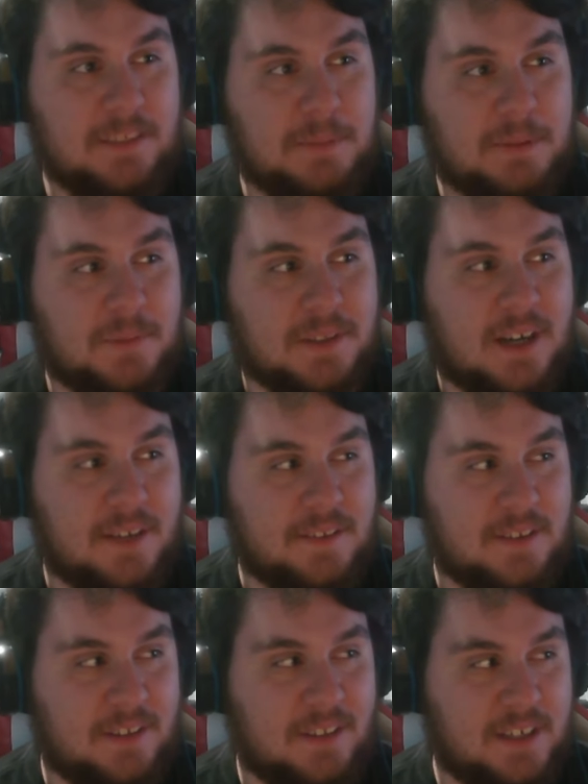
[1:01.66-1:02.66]
been doing
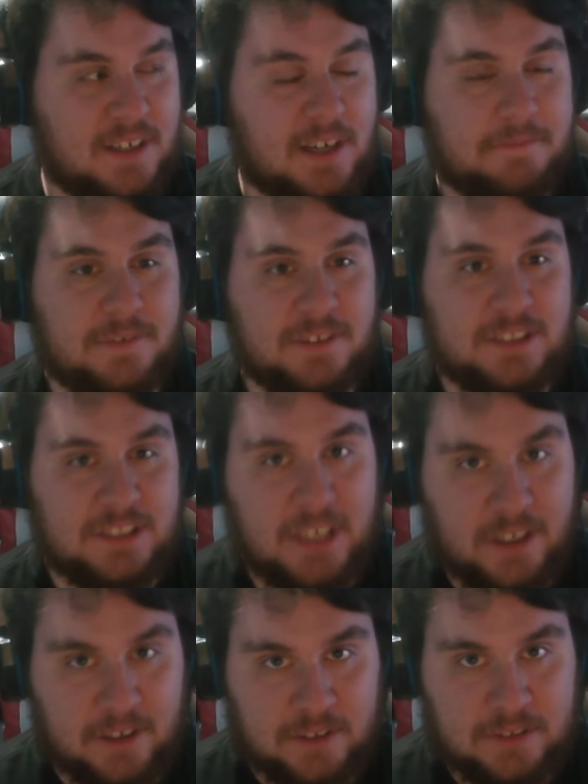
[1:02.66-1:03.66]
content on the internet for
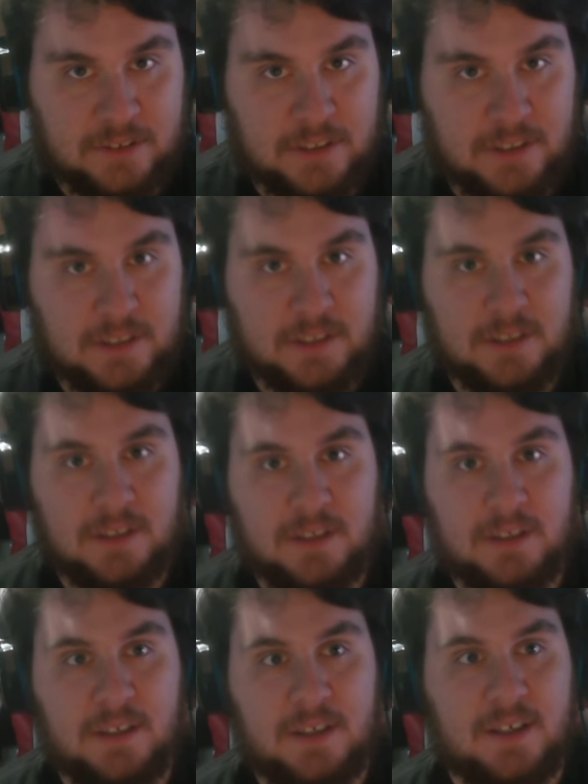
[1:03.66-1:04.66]
years.
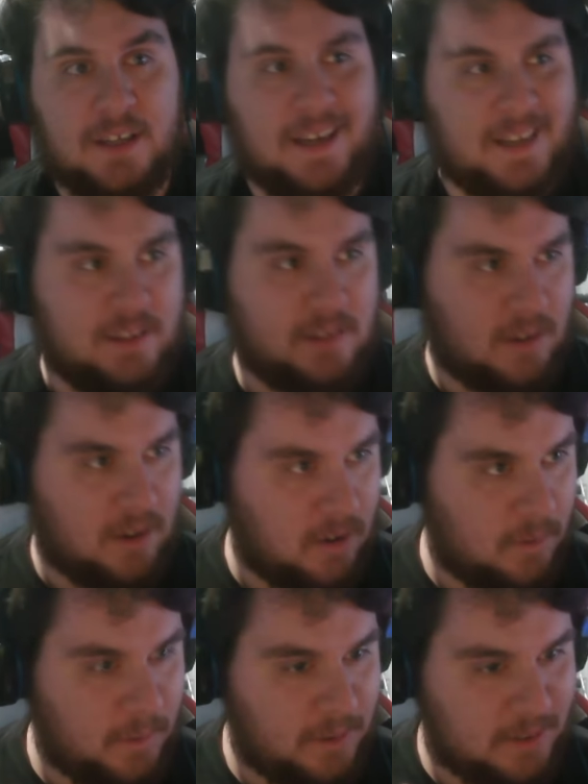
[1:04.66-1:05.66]
And it's
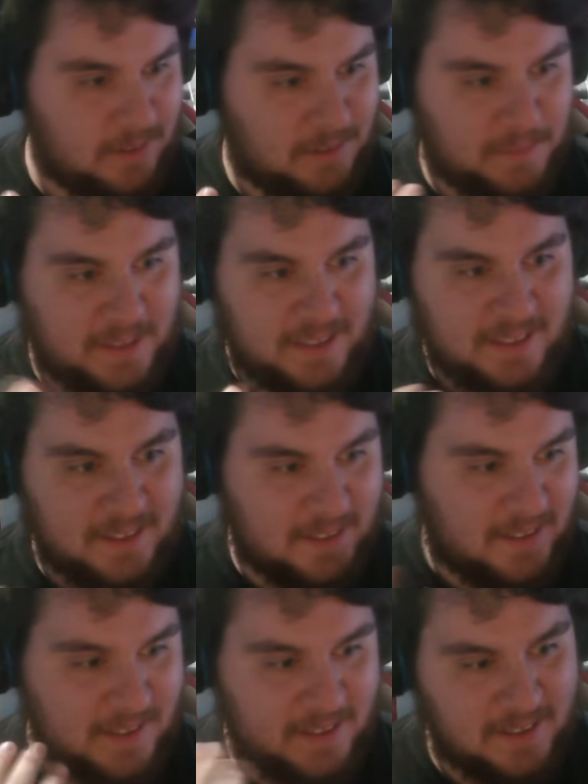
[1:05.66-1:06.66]
always
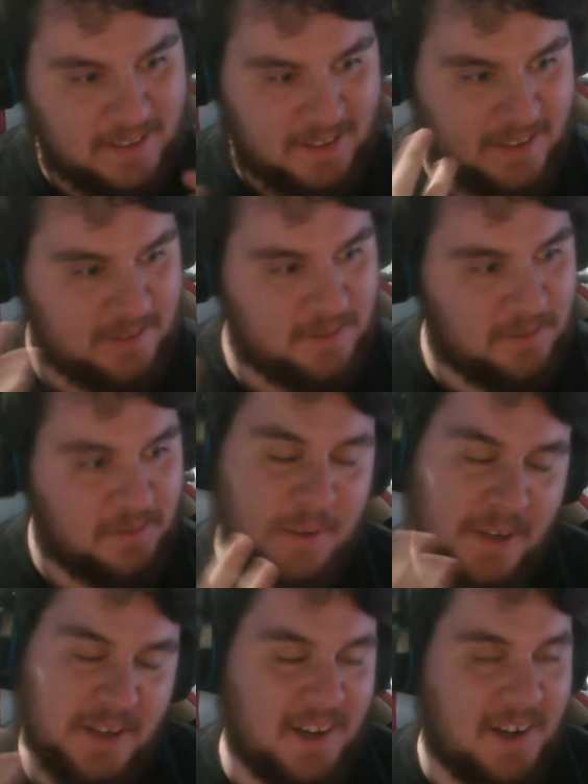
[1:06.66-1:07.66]
been
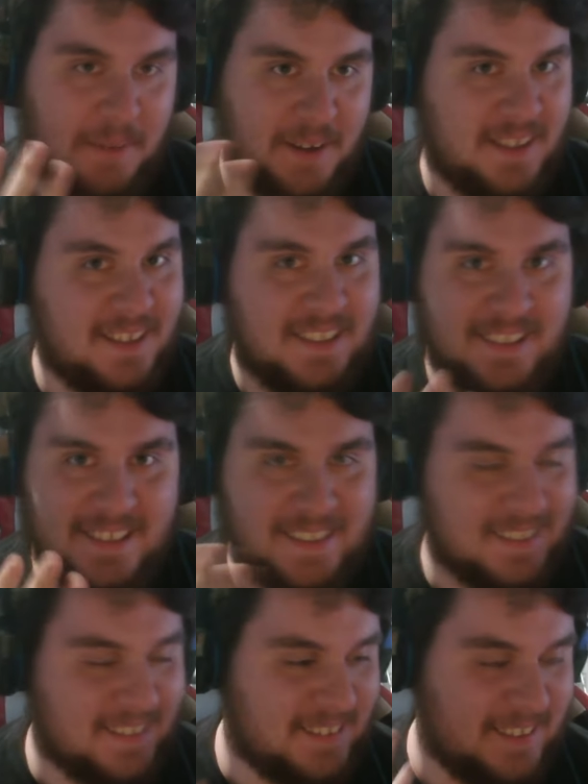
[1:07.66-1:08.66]
weird, but he's
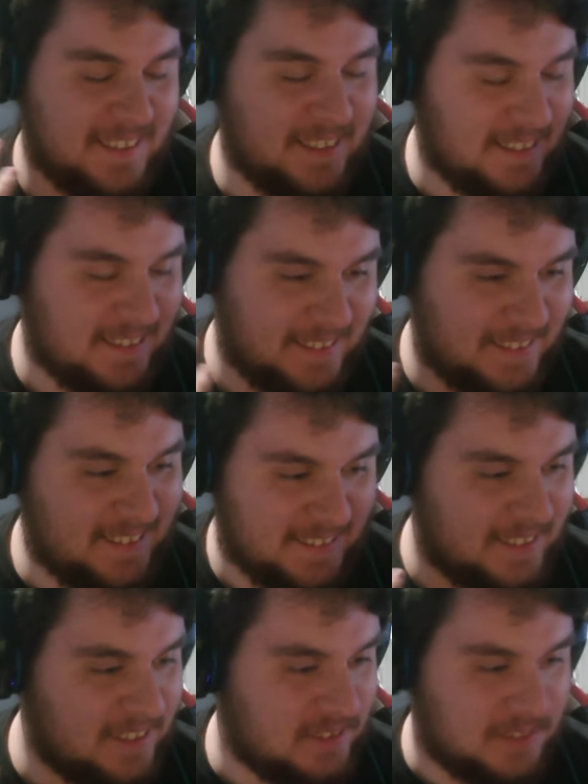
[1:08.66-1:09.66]
an
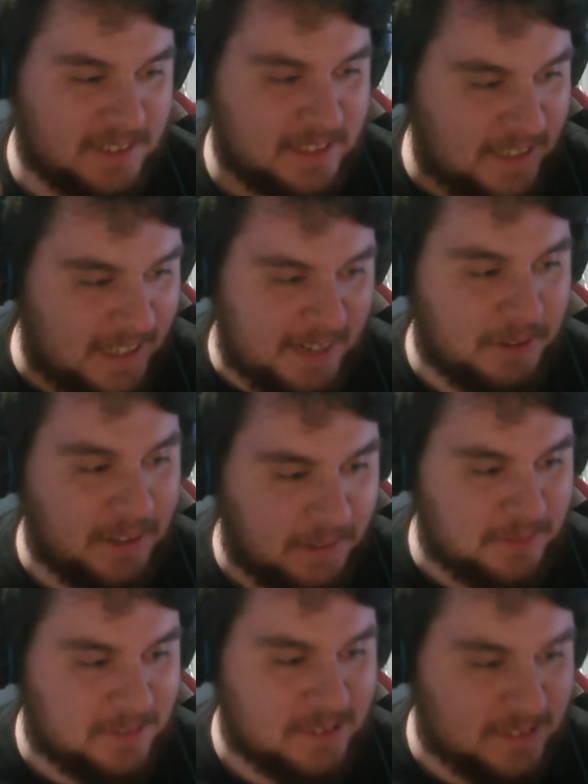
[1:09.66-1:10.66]
interesting guy when it
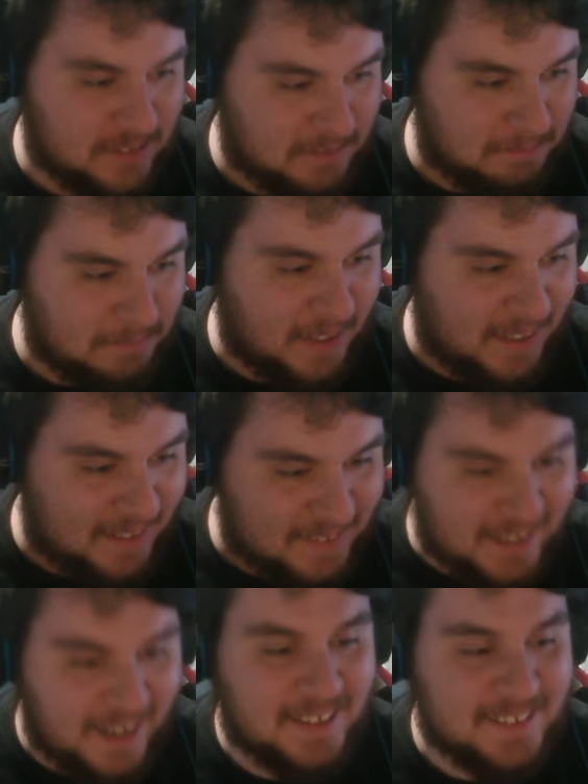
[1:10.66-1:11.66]
comes to making his
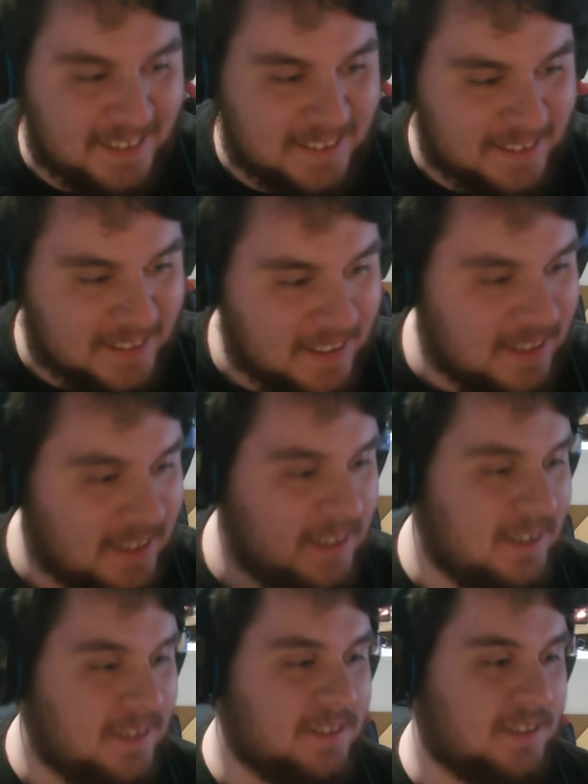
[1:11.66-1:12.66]
content.
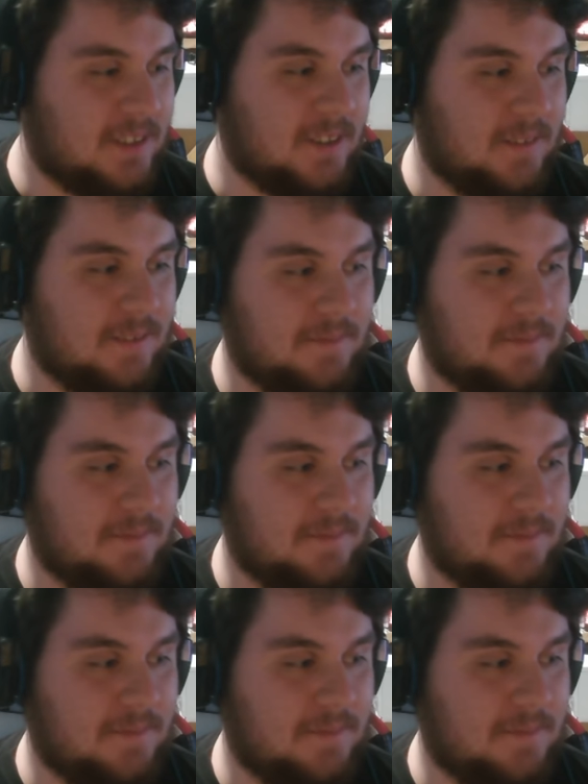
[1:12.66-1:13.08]
So